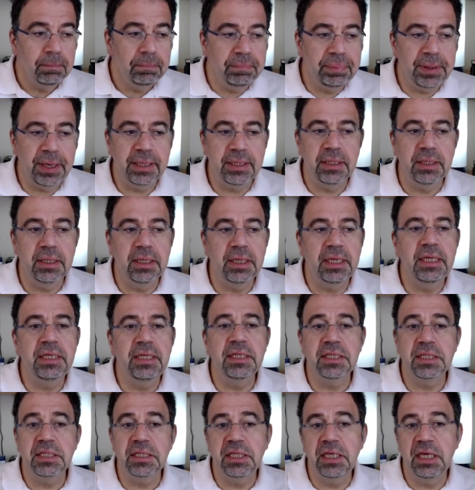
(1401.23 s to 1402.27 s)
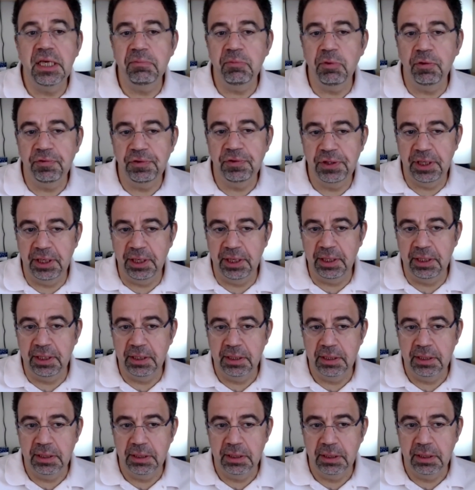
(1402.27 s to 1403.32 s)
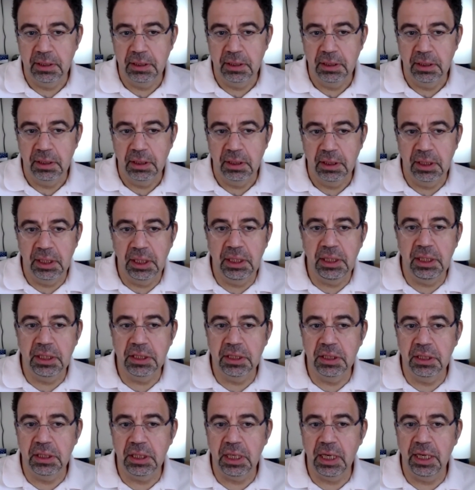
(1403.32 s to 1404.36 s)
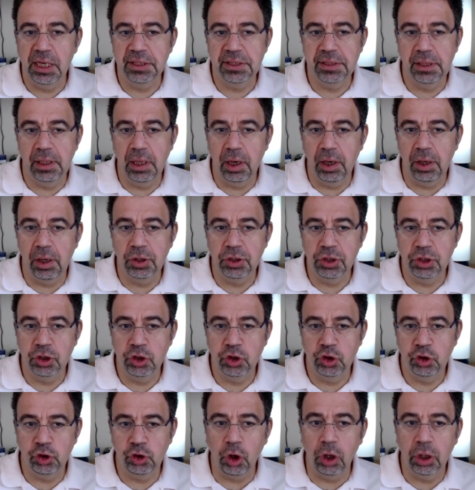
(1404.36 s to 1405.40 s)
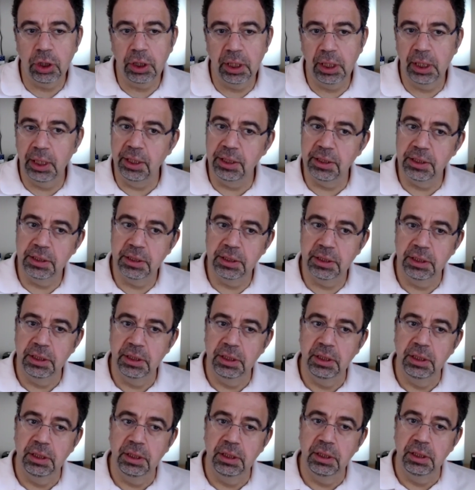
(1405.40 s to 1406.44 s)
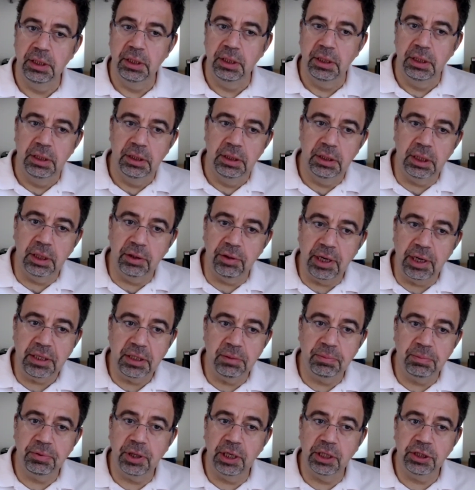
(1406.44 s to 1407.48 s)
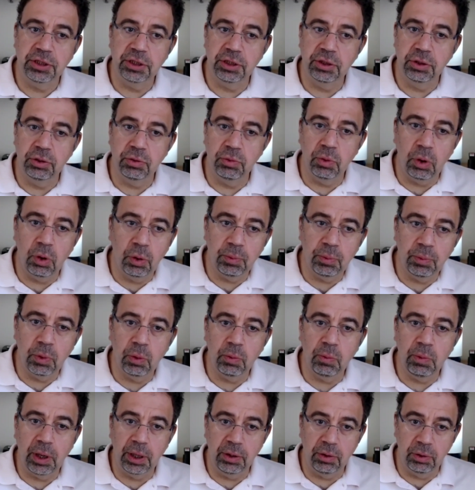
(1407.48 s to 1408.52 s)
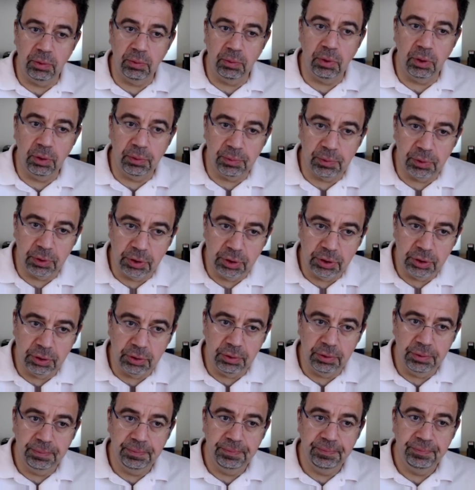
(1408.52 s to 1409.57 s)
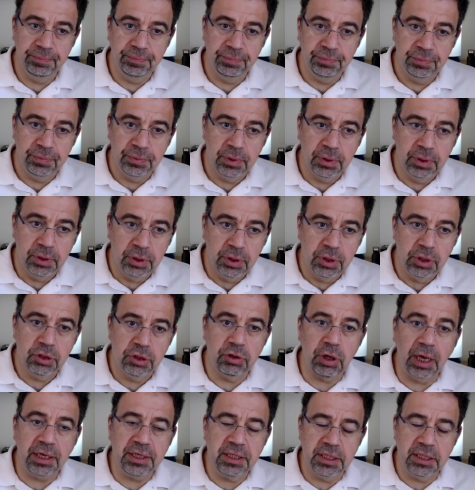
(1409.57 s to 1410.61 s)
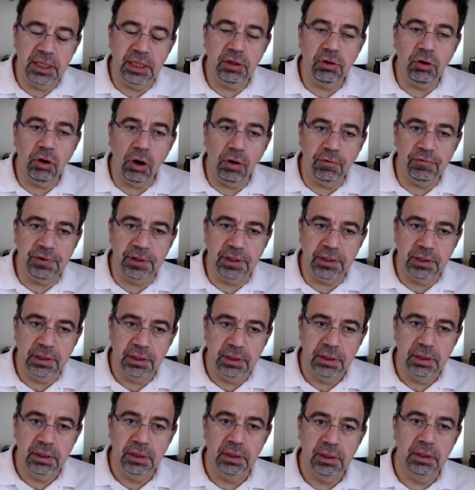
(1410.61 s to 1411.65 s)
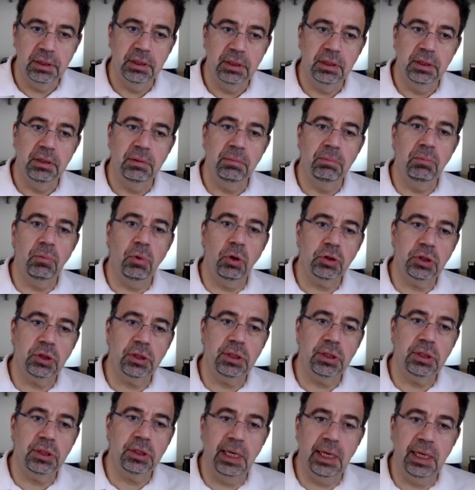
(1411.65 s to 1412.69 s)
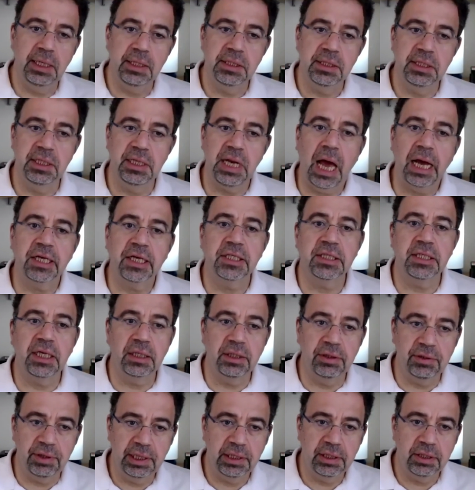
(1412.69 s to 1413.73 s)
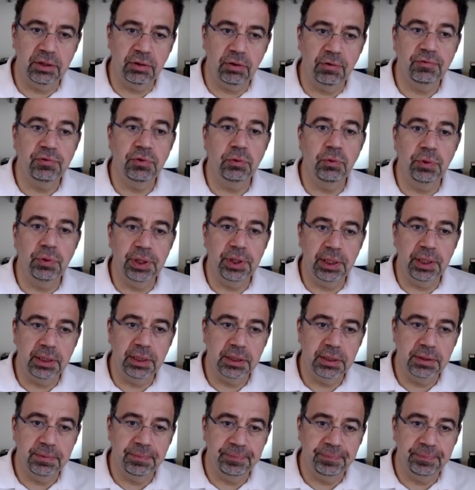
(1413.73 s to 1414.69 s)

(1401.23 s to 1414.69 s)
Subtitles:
But in the scheme of things, it isn't as large a shock as the Great Depression, World War I, or World War II. So I see COVID mostly as an accelerator of two things.